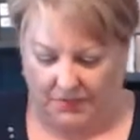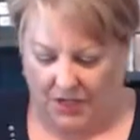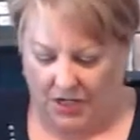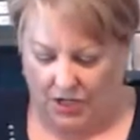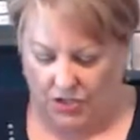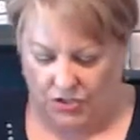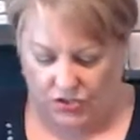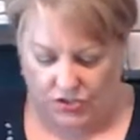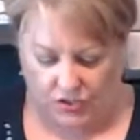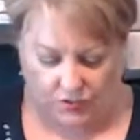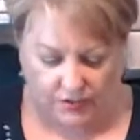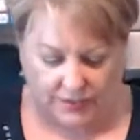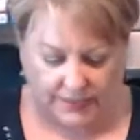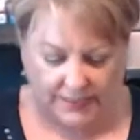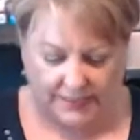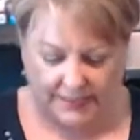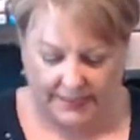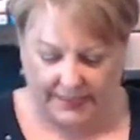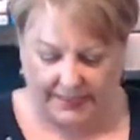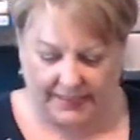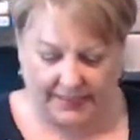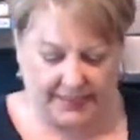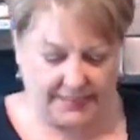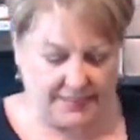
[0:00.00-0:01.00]
So let's
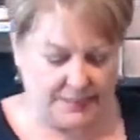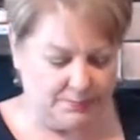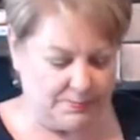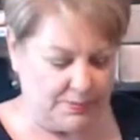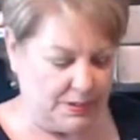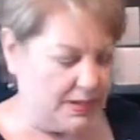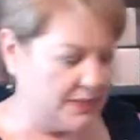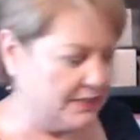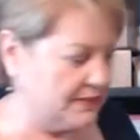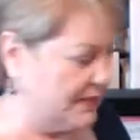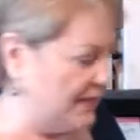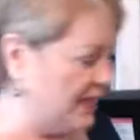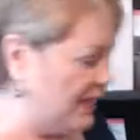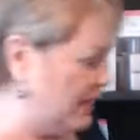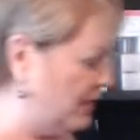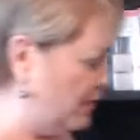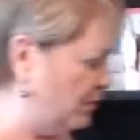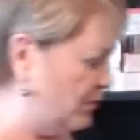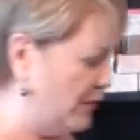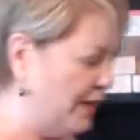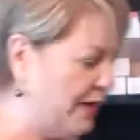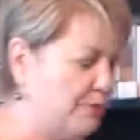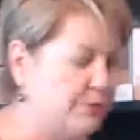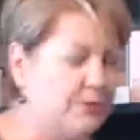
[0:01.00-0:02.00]
get this box out of
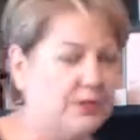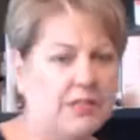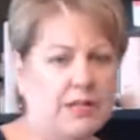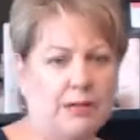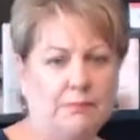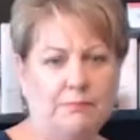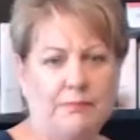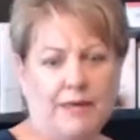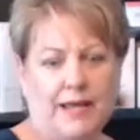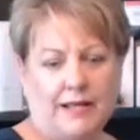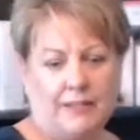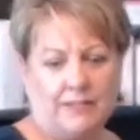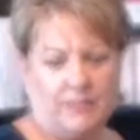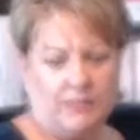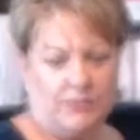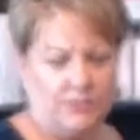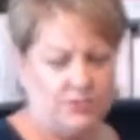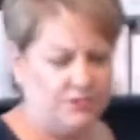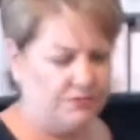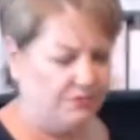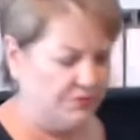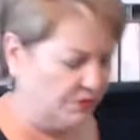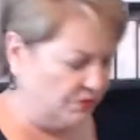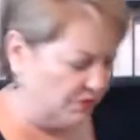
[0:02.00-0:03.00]
the way. We'll come back. There's
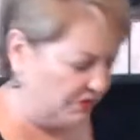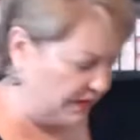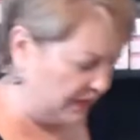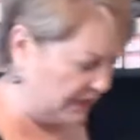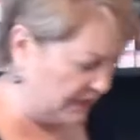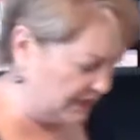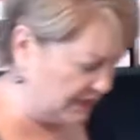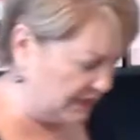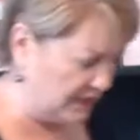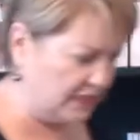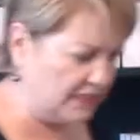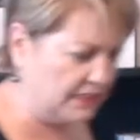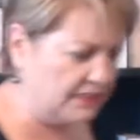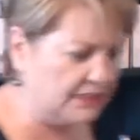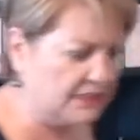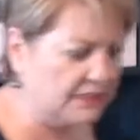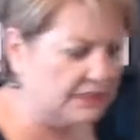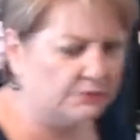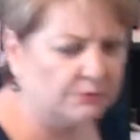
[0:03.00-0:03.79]
a few things in it that